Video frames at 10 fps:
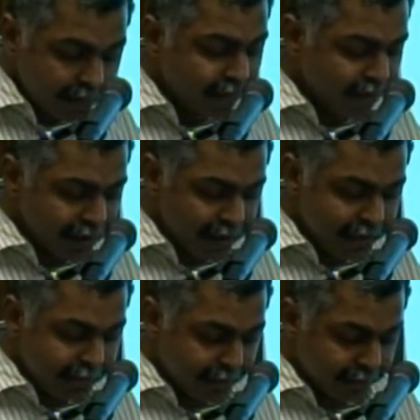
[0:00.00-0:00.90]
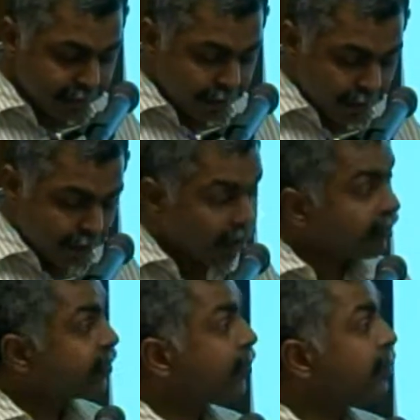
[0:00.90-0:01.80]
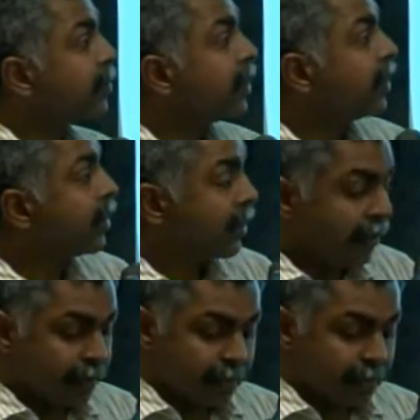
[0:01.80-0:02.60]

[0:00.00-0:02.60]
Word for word: So let me now also uh,